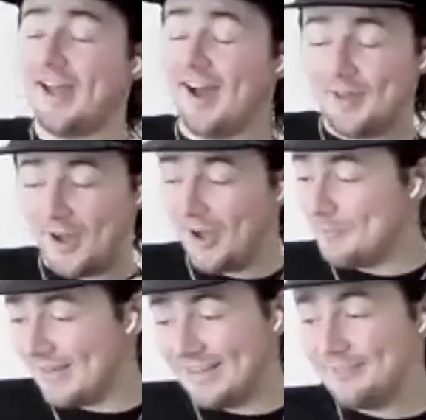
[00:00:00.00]
I, I
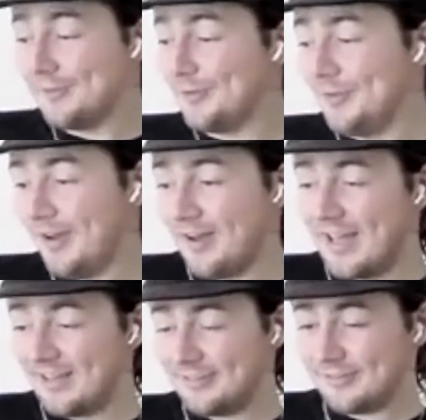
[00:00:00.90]
believe you, uh,
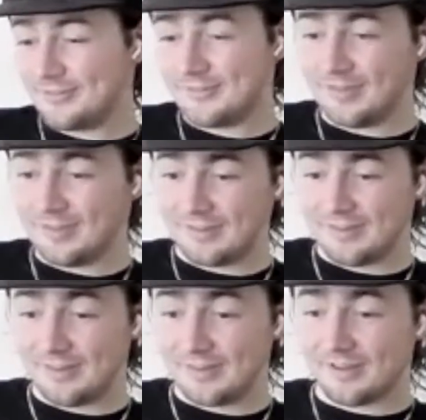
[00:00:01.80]
and
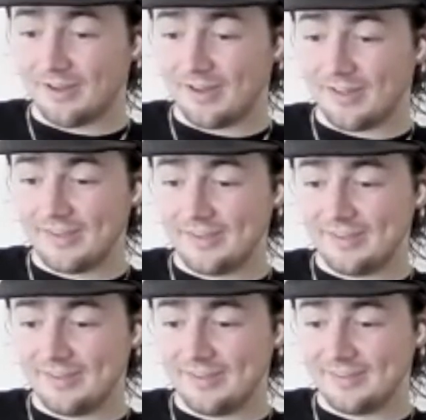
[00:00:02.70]

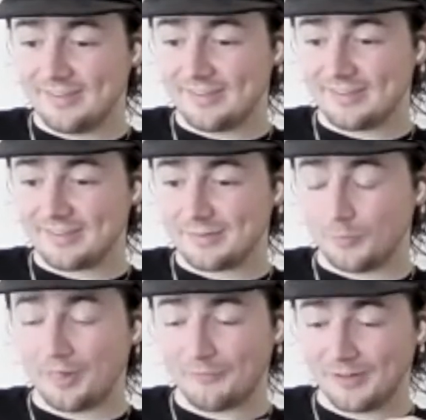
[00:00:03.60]
I.
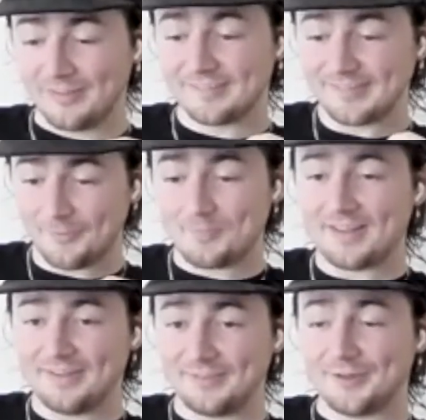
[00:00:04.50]
One of the reasons I
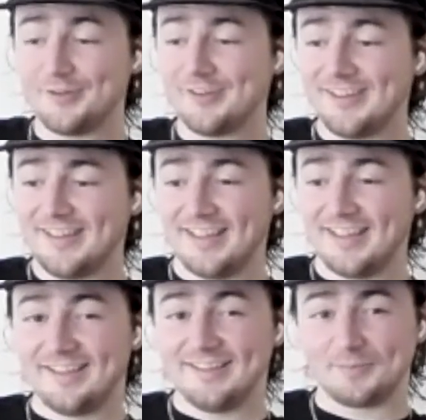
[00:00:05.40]
believe you
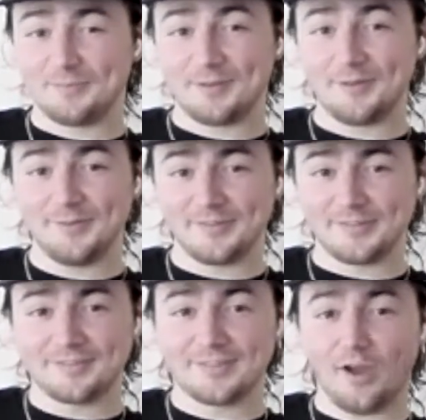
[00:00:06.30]
is
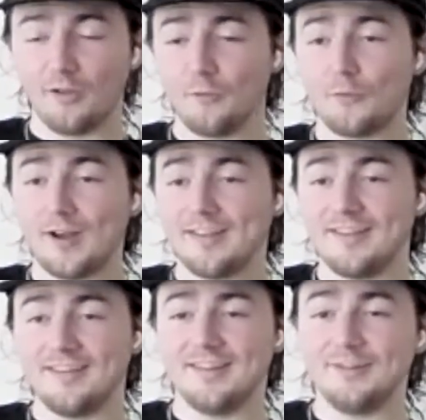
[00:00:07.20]
because I
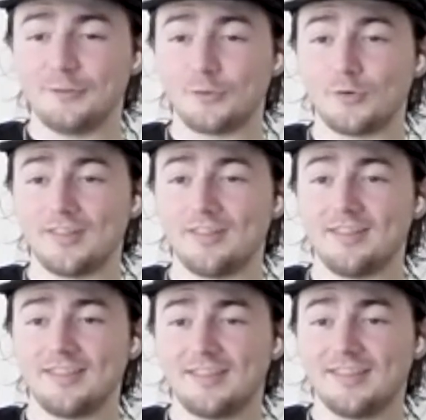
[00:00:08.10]
already enjoy
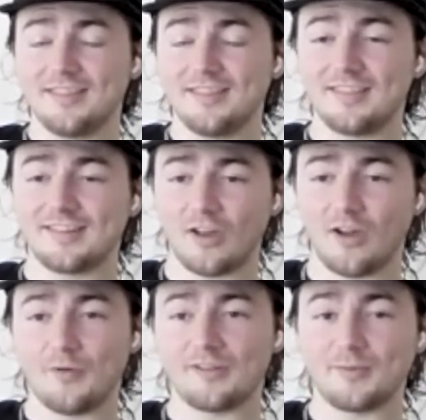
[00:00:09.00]
the
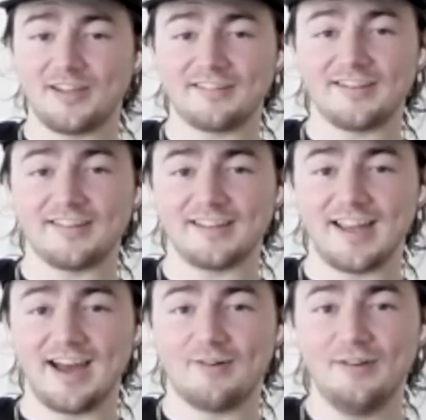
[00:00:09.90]
time I spend shitting
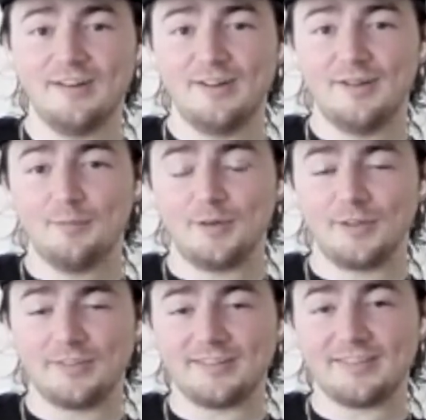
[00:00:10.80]
now
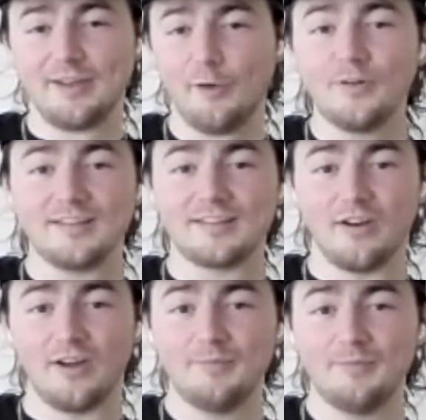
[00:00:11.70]
because it's the only time